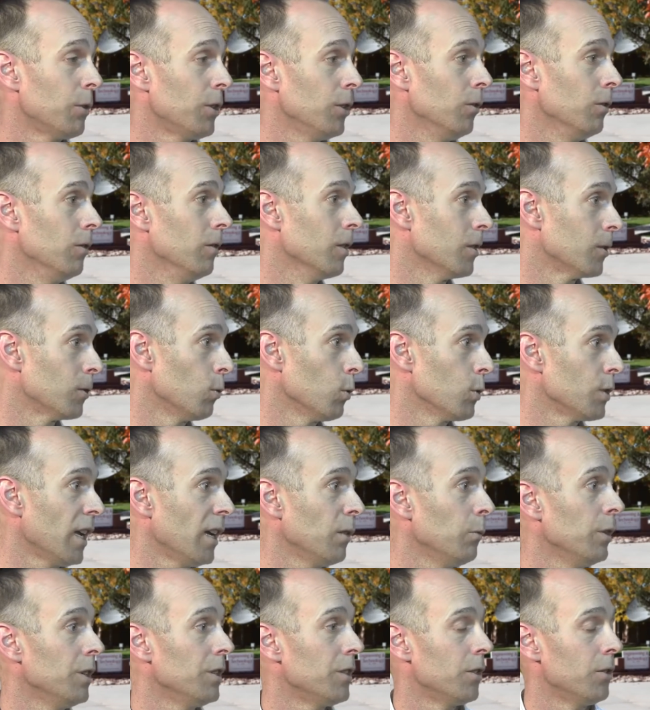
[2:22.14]
with you, the schools I
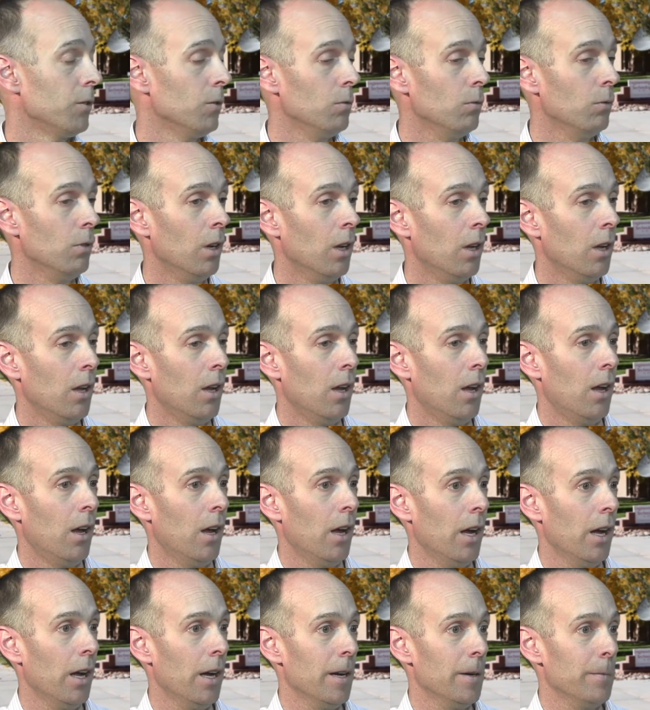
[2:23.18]
went to,
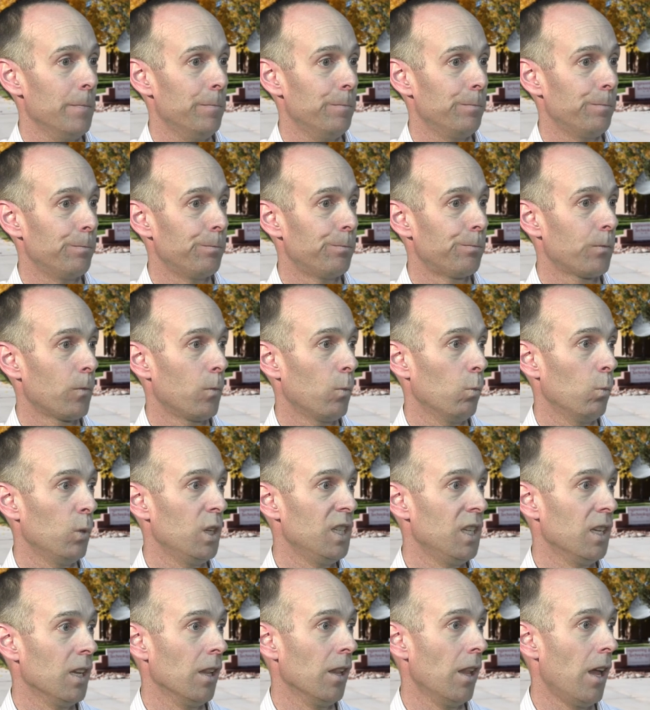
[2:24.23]
we
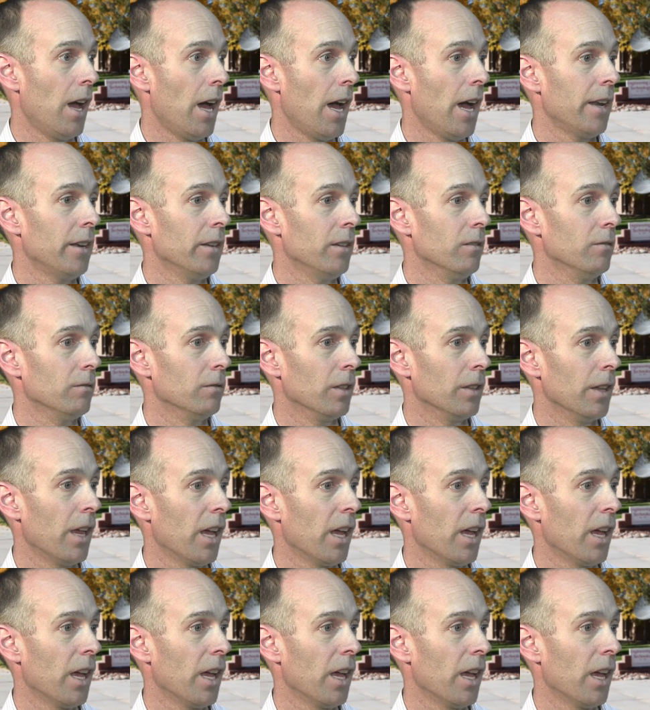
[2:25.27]
did a lot of